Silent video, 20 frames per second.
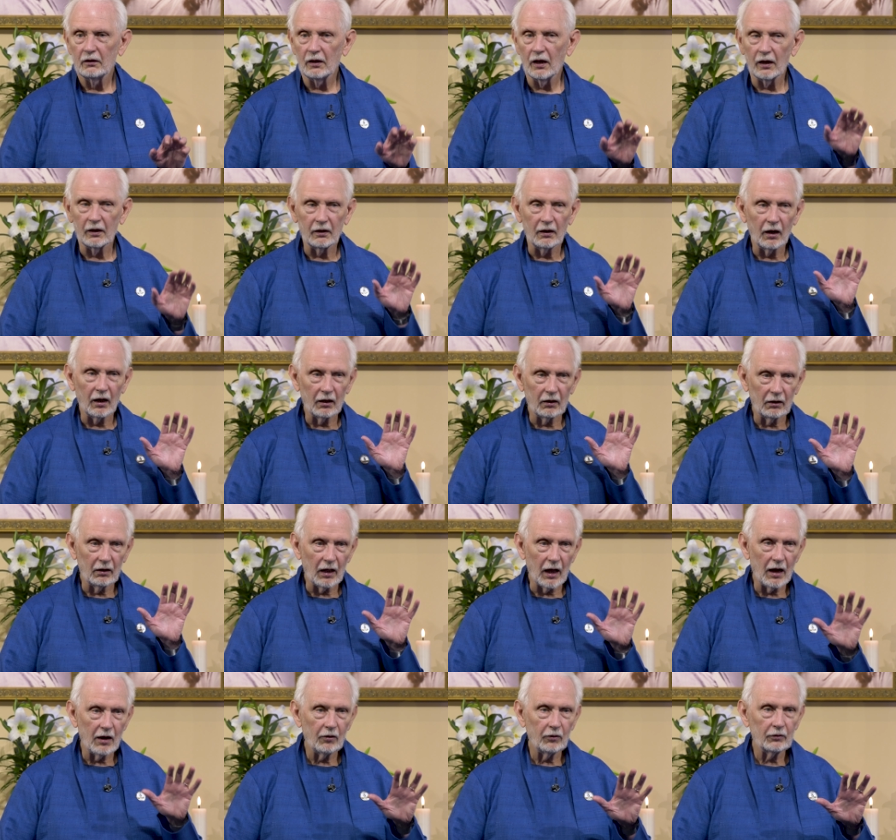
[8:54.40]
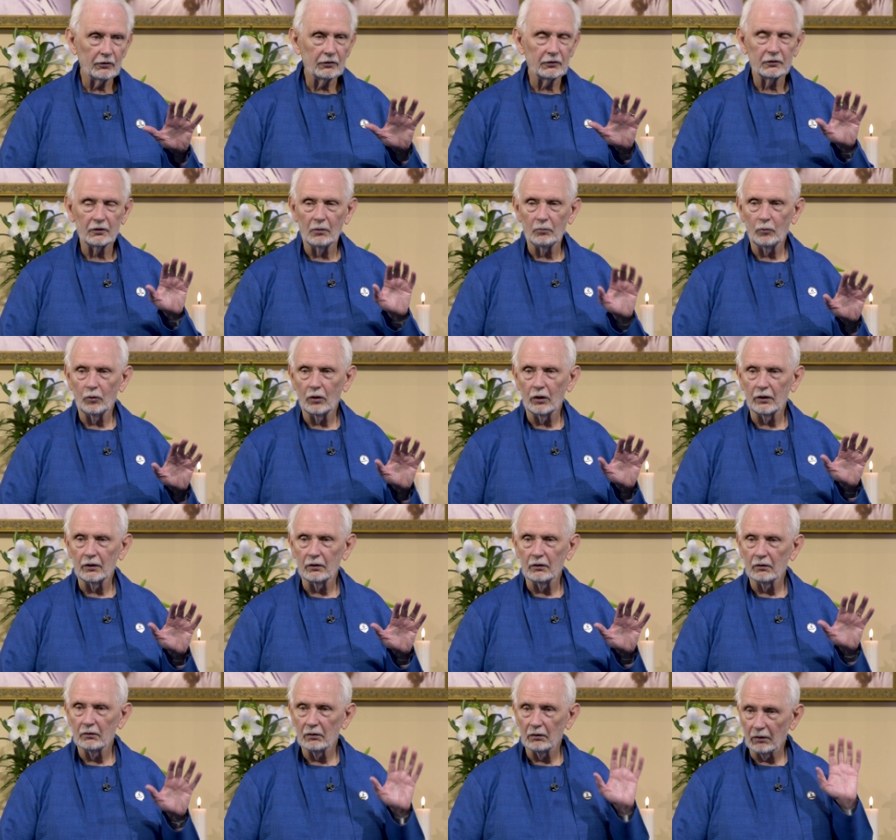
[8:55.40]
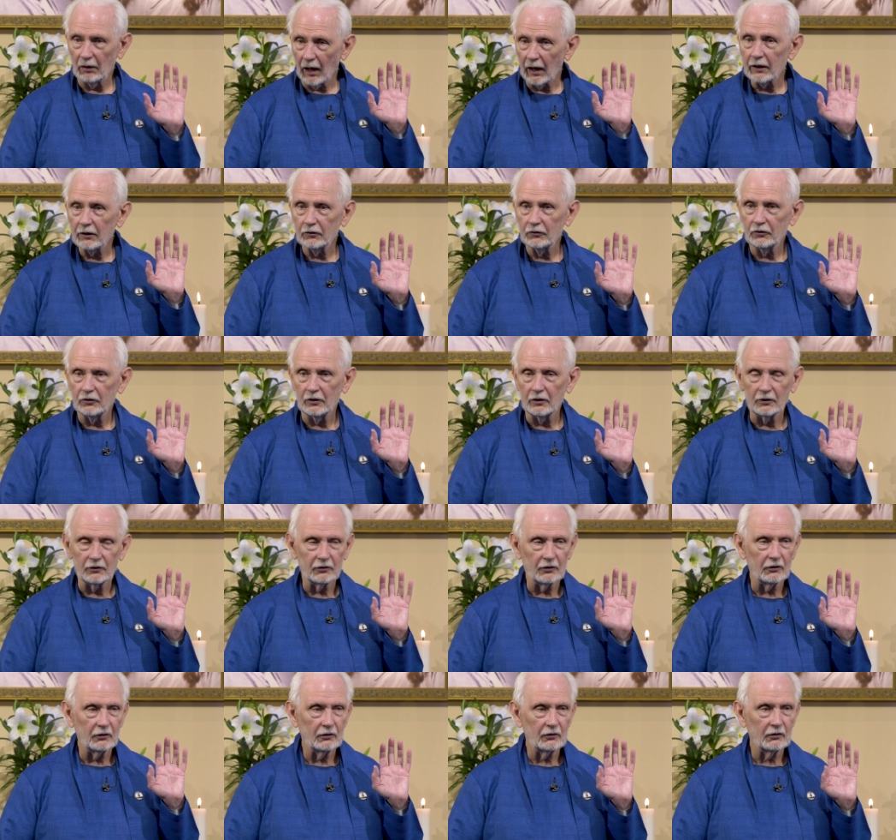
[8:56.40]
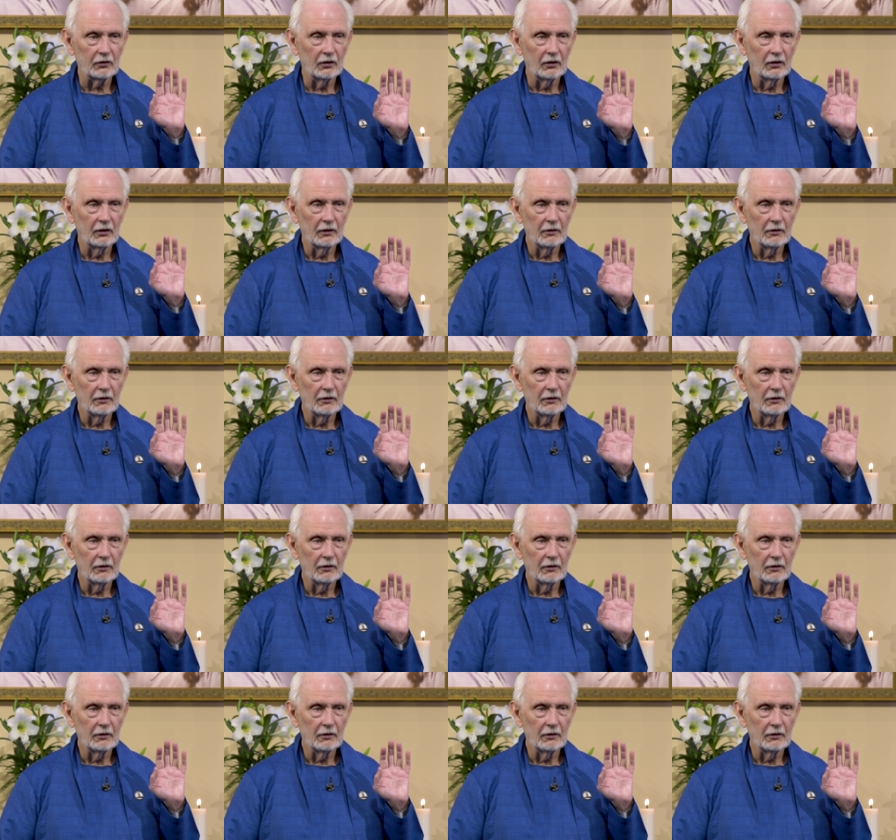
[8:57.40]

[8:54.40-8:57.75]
that allows someone like Jesus